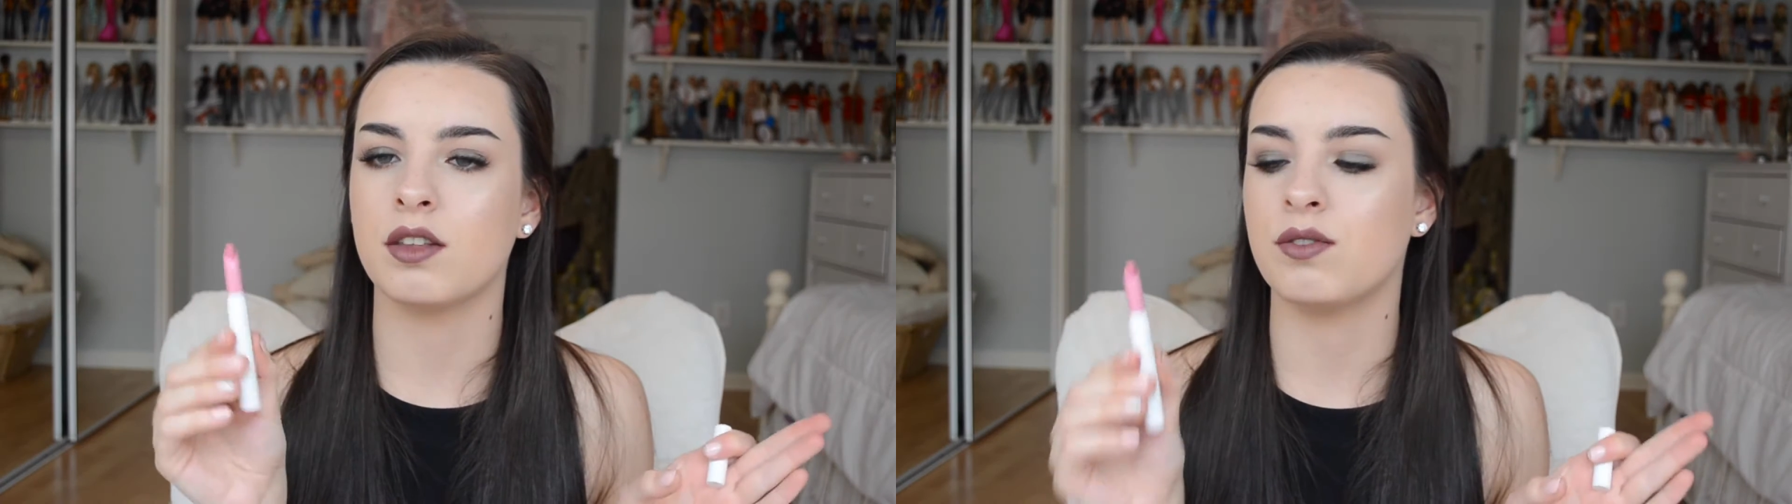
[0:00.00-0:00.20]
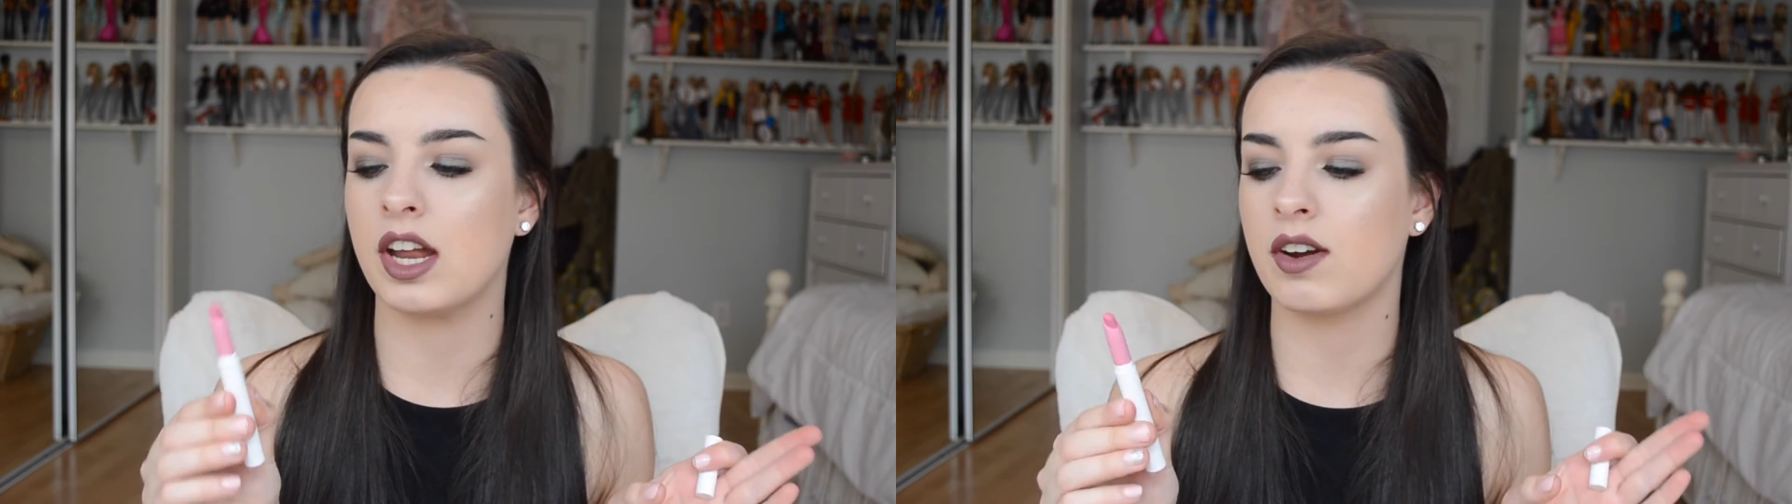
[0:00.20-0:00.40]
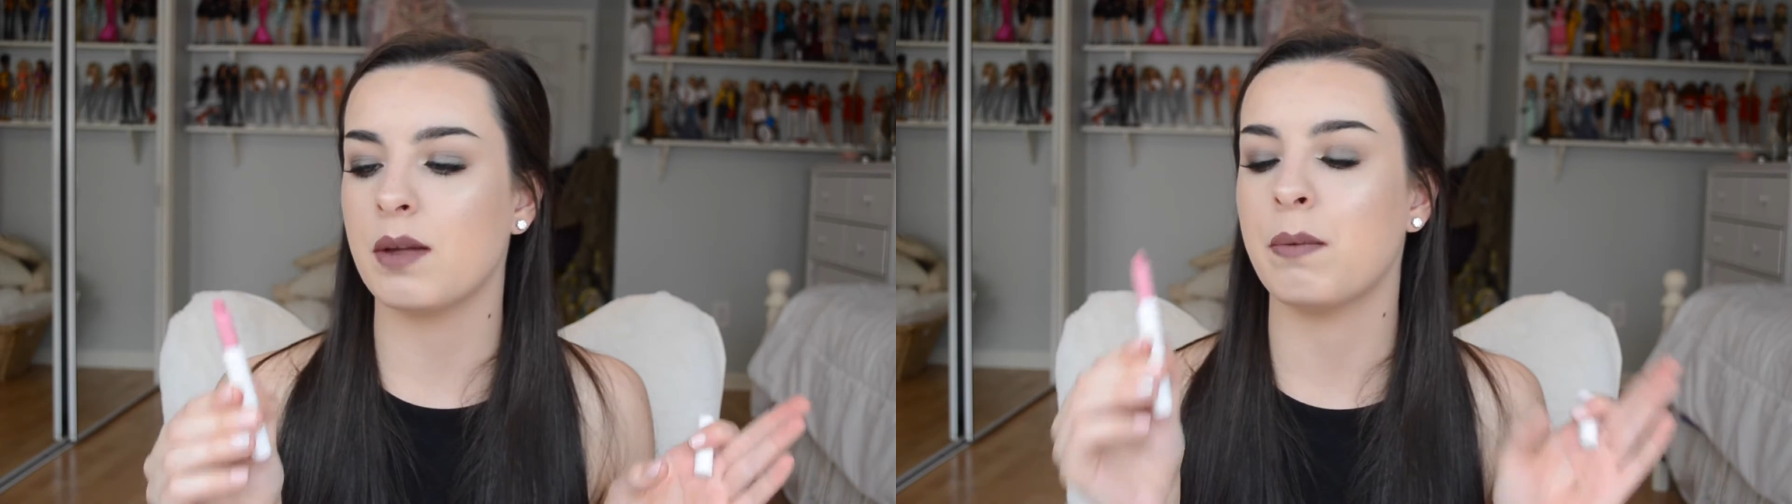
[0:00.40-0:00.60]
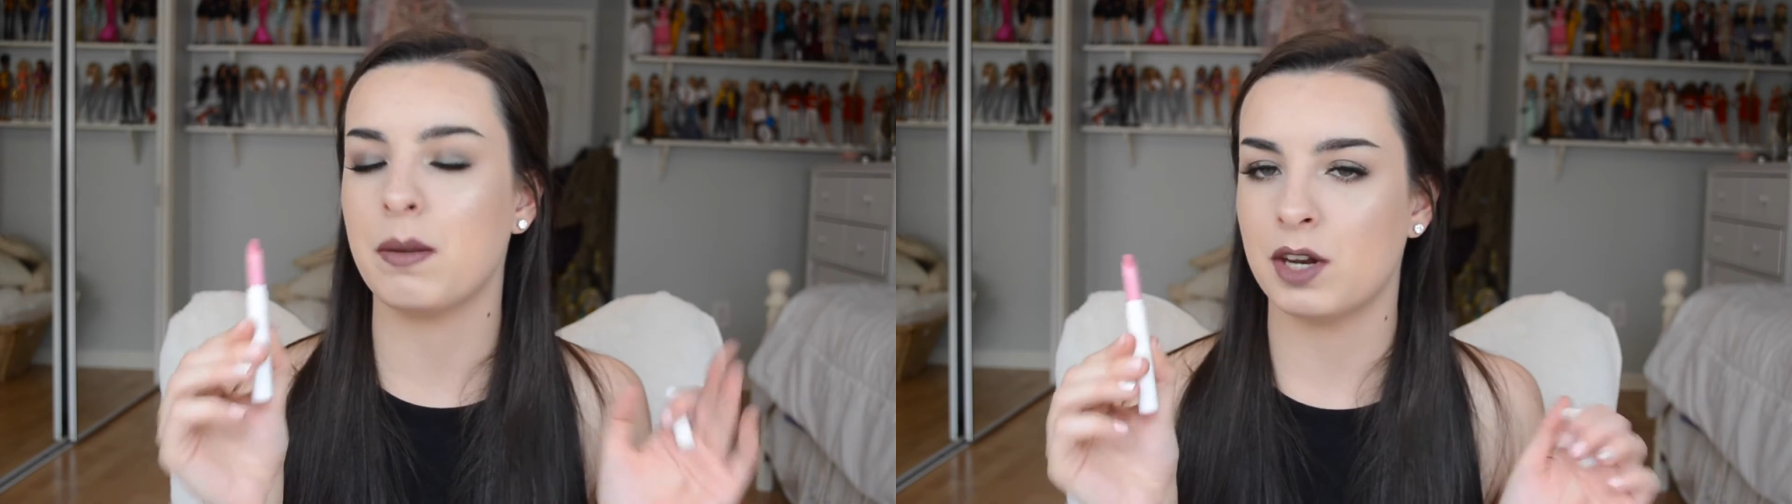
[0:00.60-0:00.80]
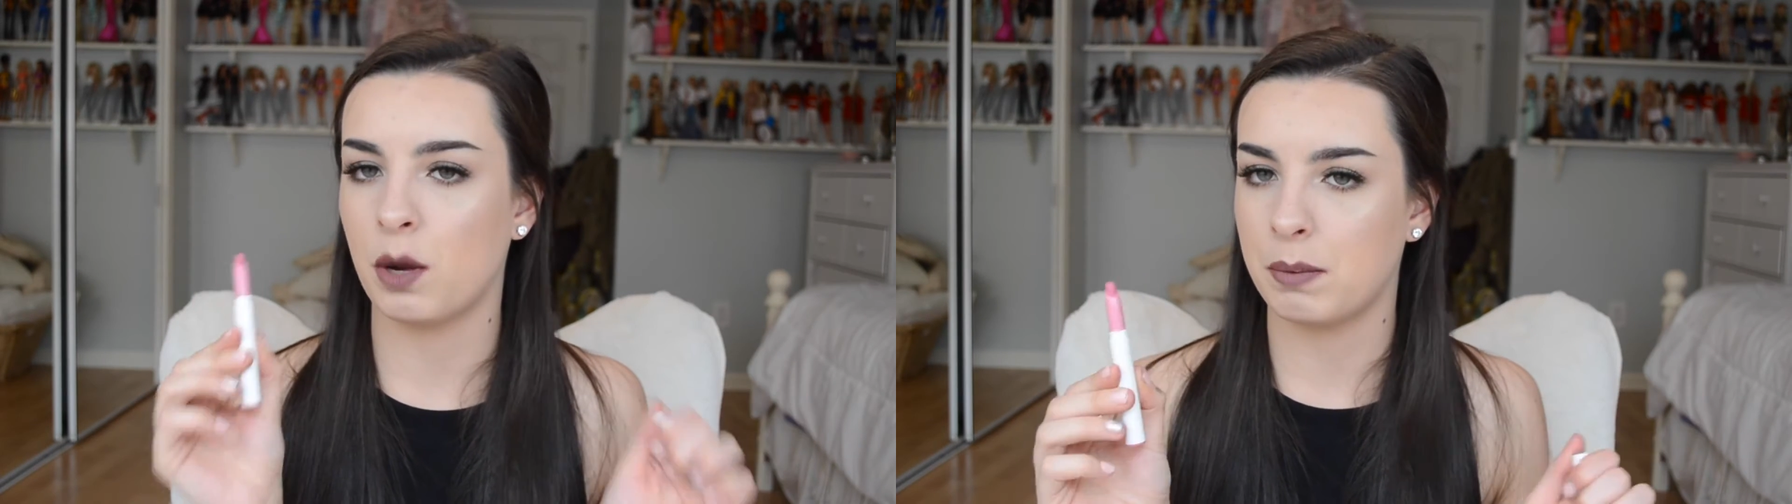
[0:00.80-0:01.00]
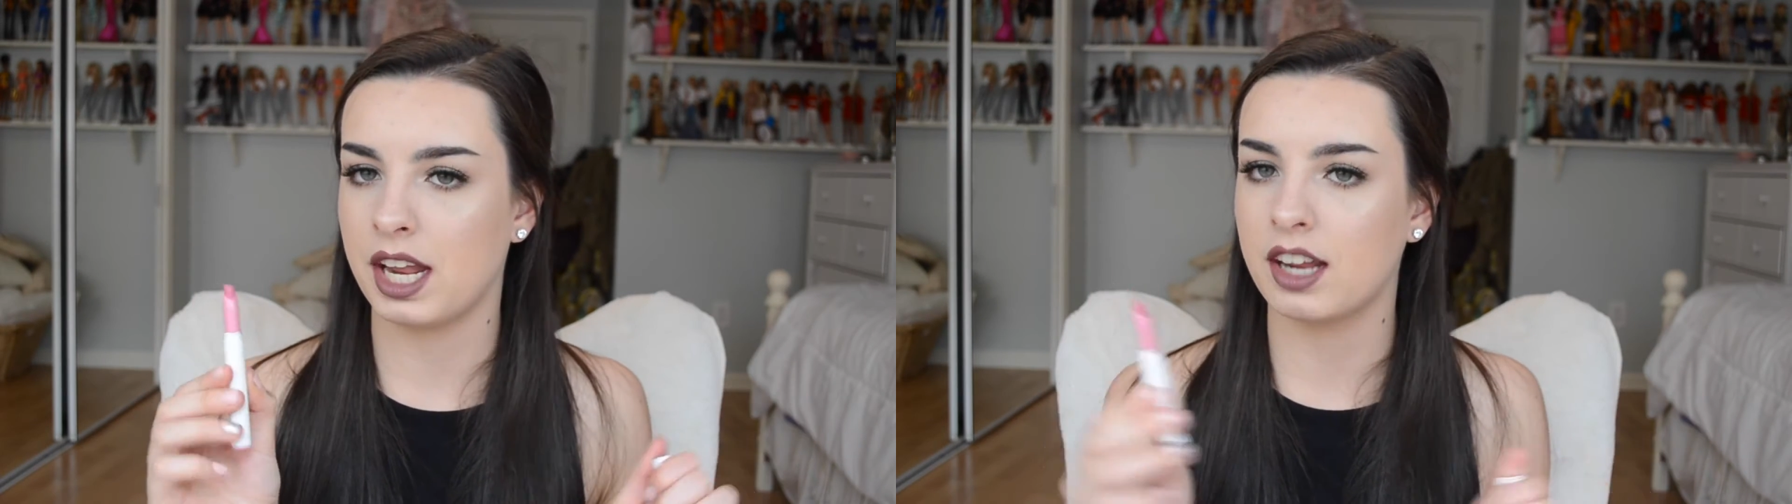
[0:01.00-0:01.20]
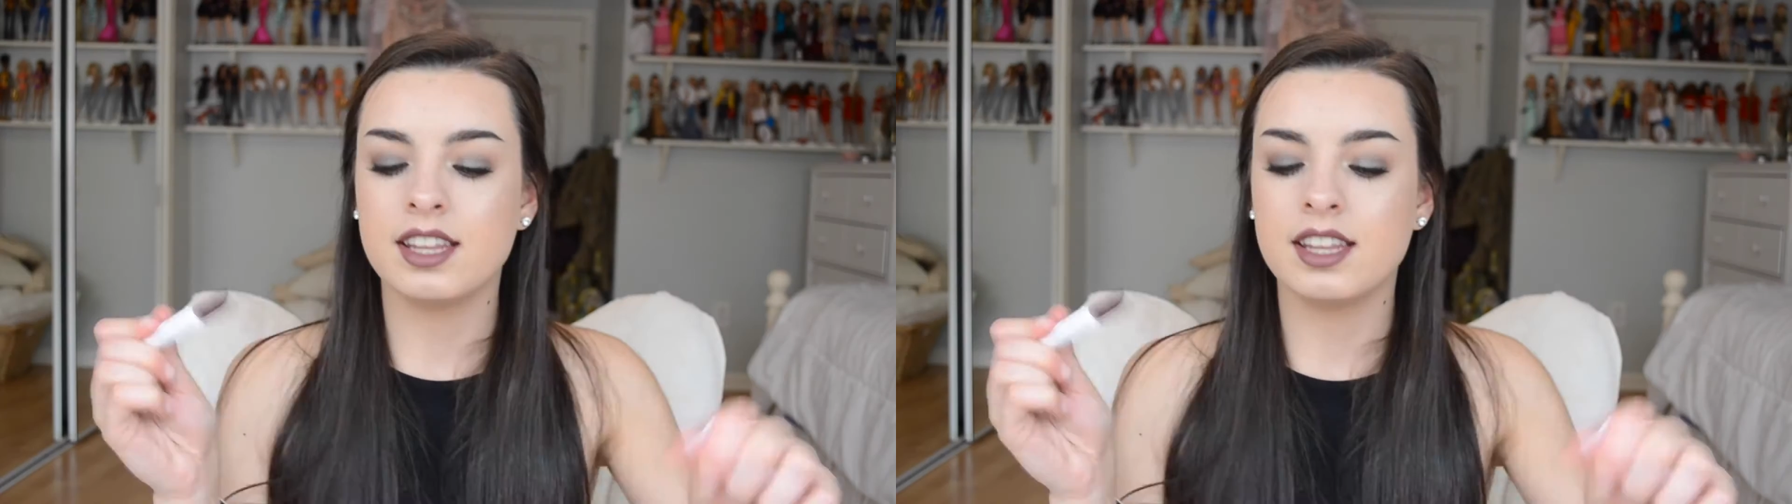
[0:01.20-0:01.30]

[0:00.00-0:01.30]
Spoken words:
very baby doll pink.